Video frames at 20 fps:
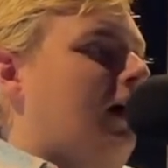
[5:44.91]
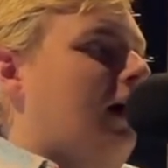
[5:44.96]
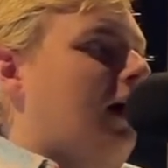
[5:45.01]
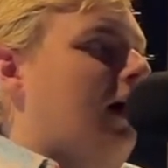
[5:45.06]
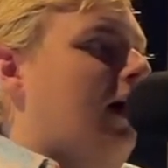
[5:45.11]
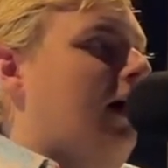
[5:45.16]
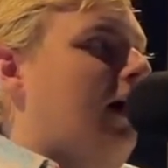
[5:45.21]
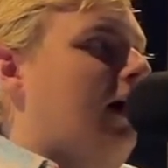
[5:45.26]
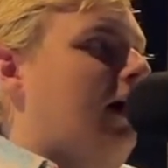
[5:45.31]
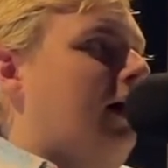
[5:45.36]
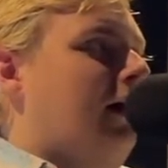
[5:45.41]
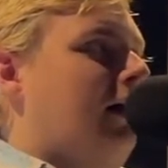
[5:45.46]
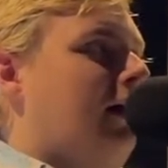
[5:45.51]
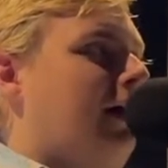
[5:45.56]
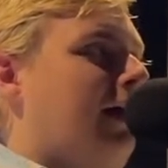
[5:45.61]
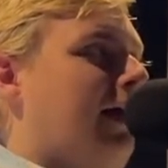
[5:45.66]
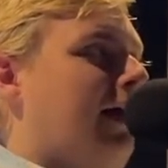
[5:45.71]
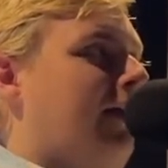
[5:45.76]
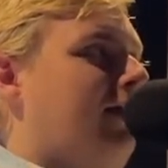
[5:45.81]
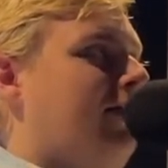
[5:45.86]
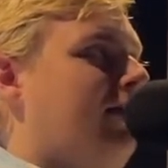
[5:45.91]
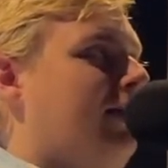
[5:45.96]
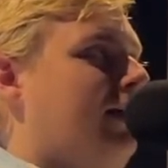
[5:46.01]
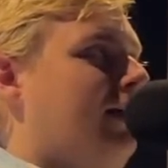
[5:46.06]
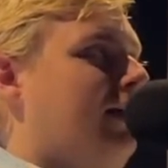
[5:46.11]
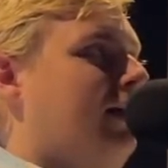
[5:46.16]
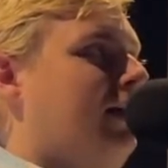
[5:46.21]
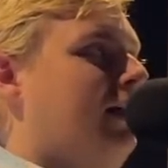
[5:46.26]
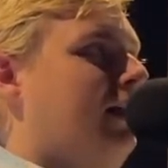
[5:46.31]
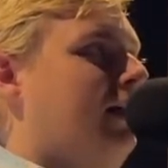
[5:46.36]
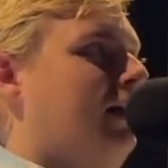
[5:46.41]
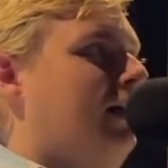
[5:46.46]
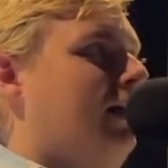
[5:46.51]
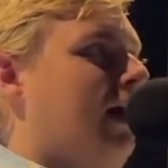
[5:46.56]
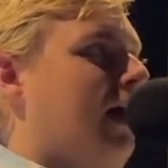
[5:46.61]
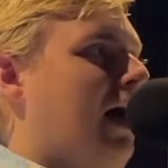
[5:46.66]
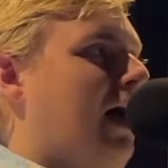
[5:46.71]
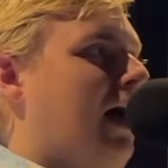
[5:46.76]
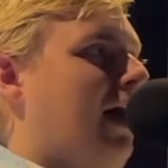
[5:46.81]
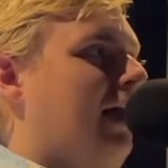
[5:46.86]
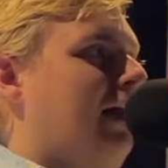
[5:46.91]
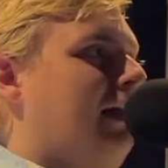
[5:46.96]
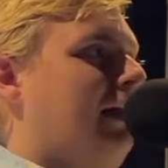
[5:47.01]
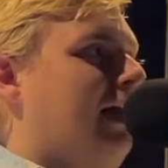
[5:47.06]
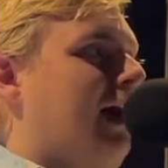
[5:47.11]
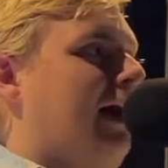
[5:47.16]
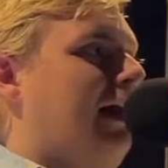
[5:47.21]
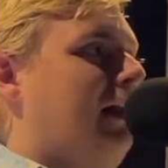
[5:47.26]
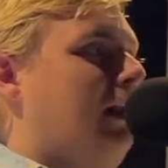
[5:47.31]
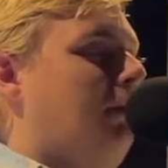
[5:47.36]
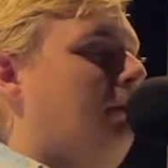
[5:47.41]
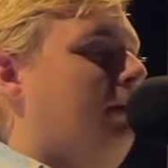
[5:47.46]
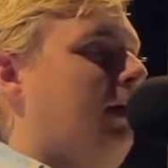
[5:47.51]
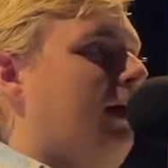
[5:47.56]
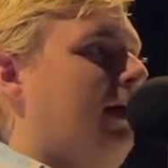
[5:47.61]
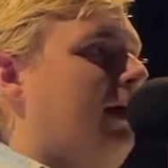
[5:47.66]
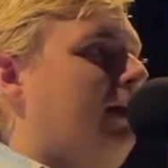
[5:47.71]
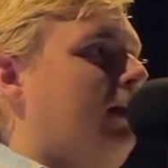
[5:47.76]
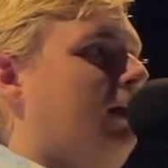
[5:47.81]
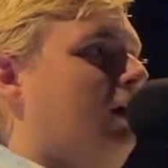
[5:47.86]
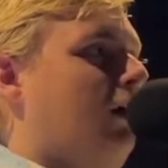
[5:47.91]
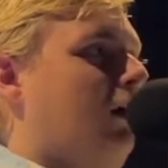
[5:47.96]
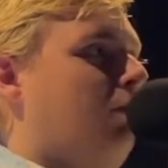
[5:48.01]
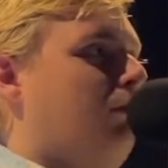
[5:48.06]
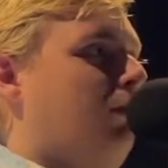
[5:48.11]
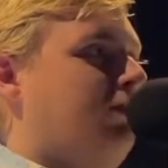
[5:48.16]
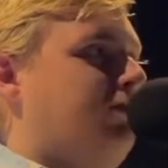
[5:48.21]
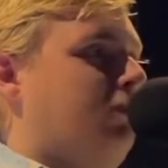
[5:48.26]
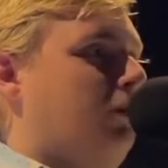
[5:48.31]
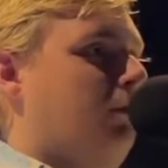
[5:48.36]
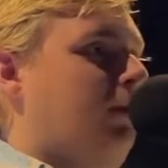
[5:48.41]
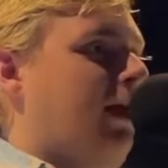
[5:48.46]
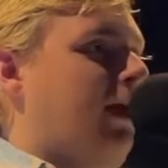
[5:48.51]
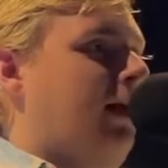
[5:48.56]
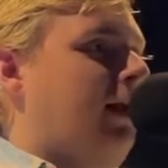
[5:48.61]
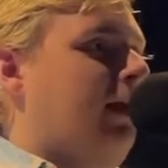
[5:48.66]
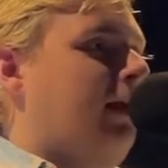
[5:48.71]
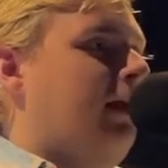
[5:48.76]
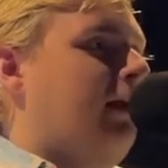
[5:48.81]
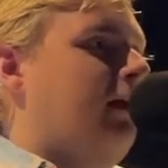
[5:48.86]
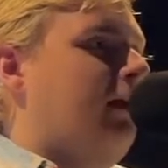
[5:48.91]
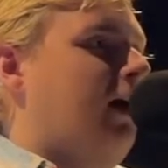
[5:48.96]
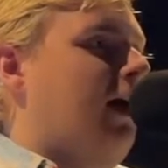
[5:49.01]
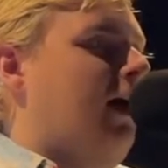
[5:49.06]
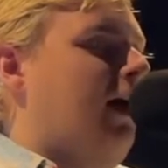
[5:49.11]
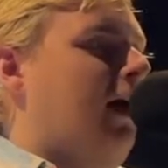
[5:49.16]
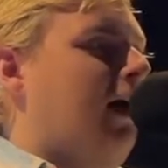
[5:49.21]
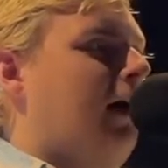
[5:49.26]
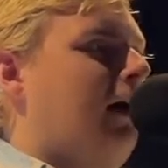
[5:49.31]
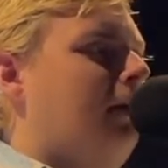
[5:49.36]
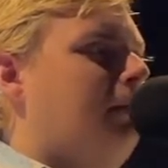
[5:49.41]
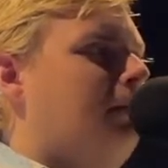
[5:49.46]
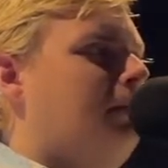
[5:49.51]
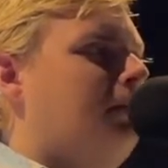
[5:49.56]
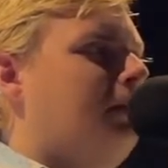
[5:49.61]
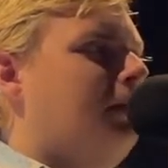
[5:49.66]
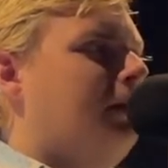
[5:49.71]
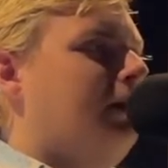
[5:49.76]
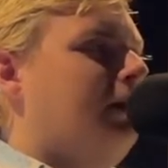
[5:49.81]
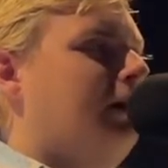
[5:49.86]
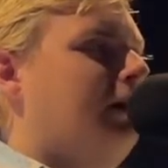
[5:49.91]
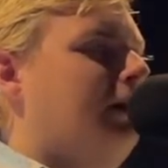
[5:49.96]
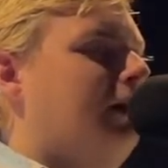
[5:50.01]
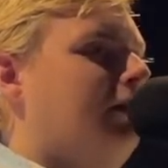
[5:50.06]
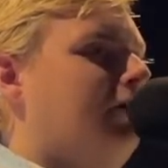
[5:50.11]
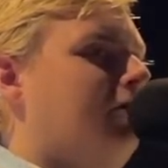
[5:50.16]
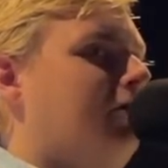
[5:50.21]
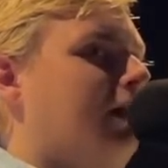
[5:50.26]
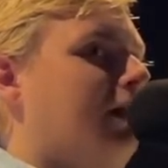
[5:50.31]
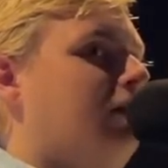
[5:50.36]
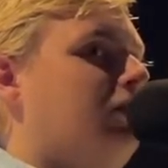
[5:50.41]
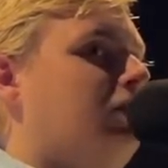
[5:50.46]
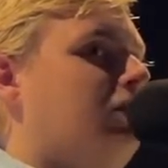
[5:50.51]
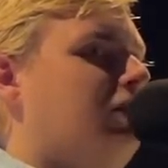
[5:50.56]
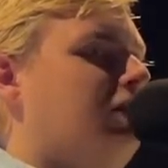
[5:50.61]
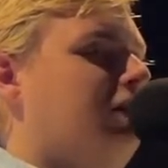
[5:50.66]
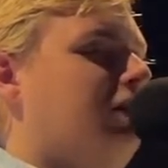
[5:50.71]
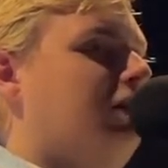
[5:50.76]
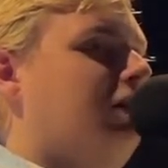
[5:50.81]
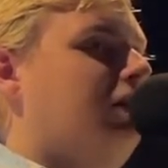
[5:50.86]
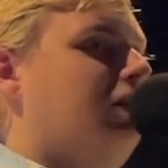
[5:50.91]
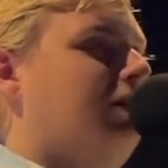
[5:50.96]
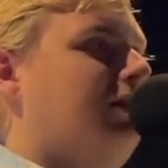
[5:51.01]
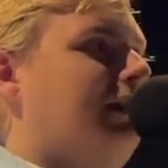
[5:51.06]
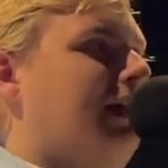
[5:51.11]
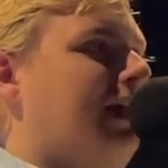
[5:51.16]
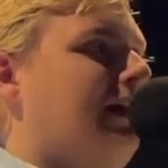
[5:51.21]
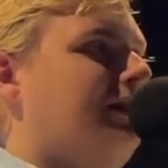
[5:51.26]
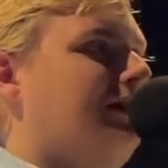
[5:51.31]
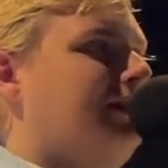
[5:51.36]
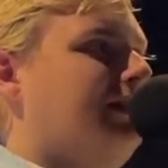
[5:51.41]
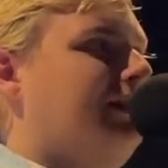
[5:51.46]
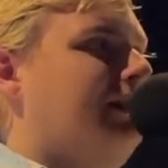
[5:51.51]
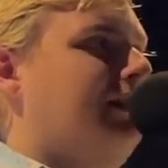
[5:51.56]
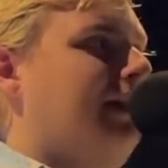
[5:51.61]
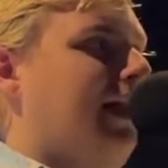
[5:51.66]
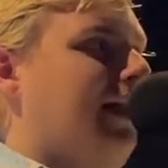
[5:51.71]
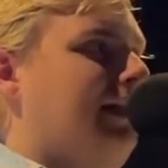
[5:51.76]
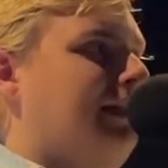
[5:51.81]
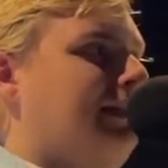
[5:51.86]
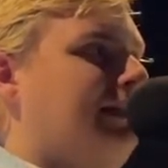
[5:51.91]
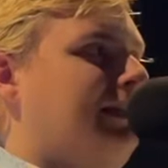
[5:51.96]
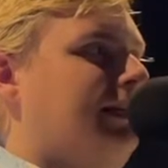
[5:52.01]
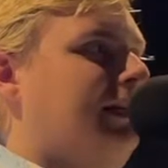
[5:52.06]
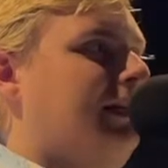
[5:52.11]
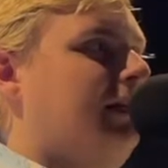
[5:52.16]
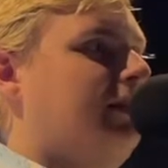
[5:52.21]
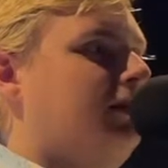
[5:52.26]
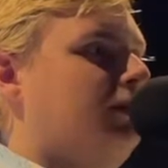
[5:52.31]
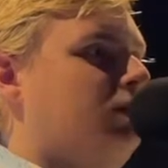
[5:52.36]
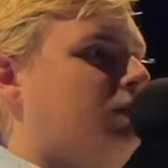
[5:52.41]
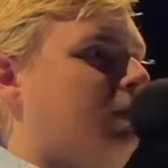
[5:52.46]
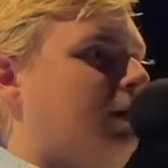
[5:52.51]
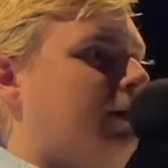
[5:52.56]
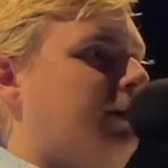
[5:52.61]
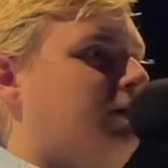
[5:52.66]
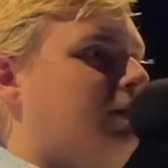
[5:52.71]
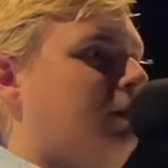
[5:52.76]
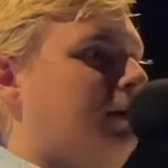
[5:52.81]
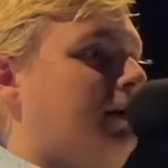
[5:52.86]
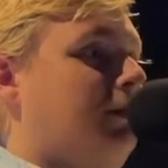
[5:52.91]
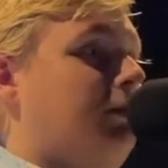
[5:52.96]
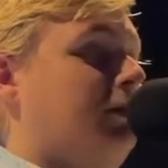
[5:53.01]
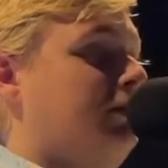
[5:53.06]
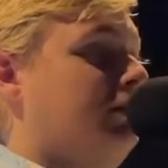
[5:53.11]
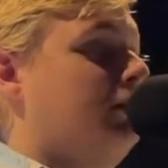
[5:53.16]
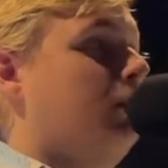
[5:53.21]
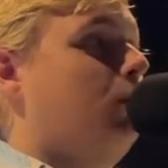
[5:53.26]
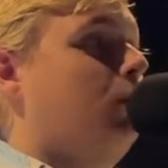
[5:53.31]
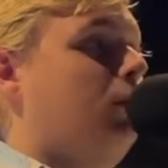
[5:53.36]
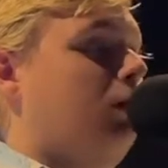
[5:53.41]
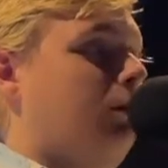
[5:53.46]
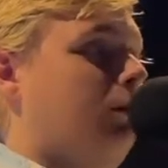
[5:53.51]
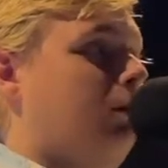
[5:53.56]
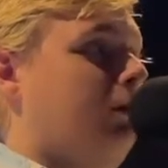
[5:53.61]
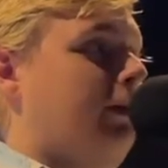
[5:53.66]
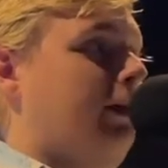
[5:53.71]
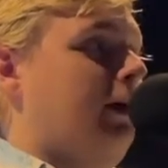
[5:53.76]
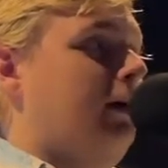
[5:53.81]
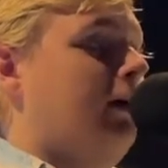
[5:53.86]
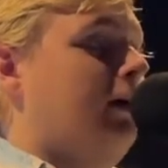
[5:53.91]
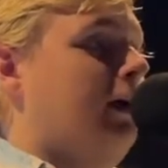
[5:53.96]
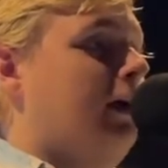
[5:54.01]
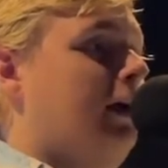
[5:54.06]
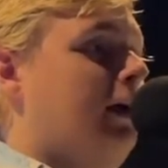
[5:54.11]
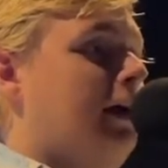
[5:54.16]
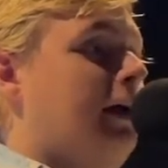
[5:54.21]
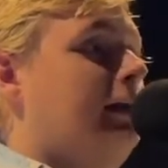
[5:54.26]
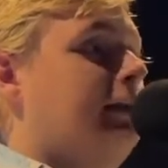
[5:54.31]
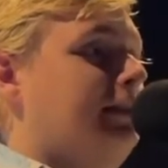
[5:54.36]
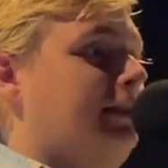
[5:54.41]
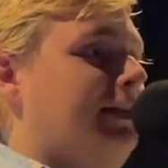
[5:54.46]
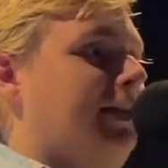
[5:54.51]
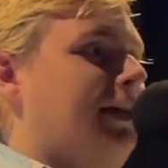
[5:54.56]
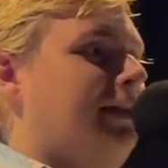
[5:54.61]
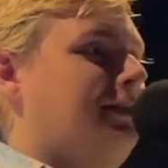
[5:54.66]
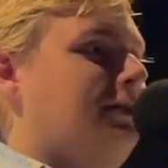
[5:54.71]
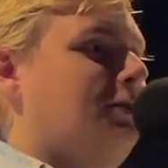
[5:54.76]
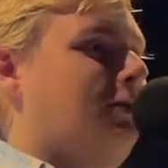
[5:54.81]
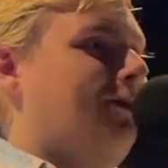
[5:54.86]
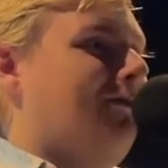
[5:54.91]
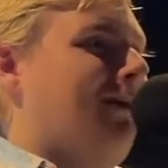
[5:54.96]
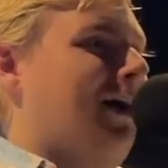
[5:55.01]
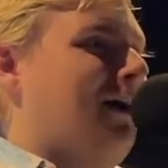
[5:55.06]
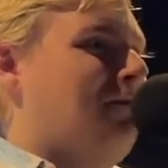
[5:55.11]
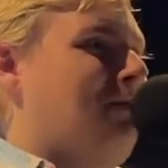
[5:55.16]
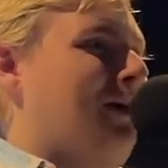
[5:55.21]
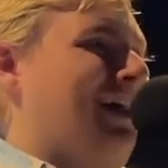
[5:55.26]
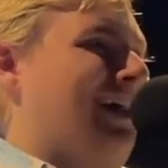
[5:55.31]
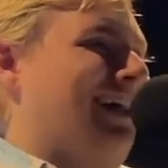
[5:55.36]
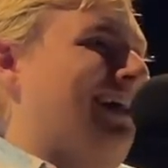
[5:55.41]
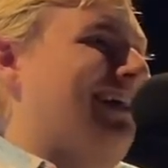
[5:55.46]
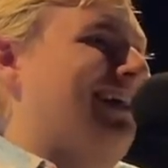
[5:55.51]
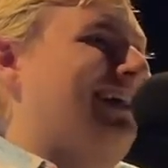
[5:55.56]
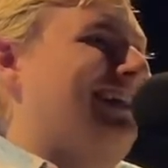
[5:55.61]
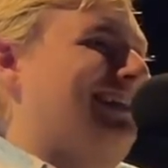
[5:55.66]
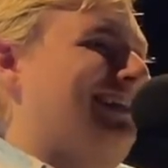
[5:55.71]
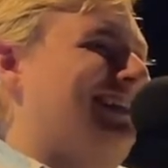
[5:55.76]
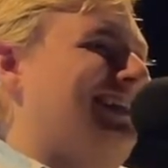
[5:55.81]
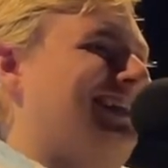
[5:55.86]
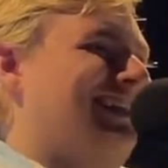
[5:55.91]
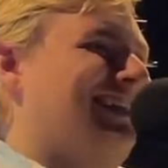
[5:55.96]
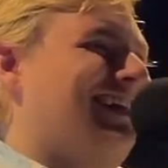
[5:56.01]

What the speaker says: And then I got in a band called Pushful Panic around 2019 into 2020, which was a horrible year to get into a rock band.